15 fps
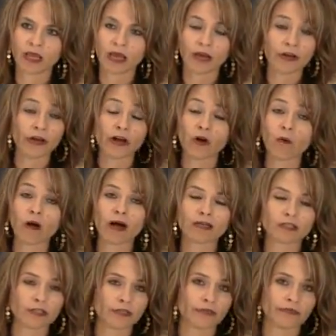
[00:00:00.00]
And you don't
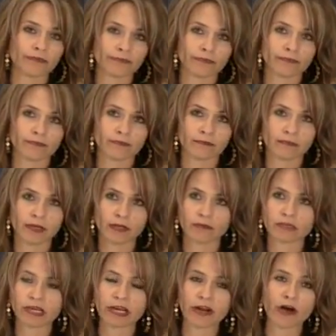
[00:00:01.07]
want to, and you
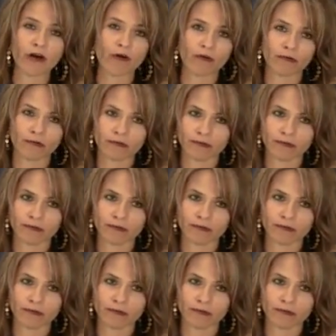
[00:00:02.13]
say no,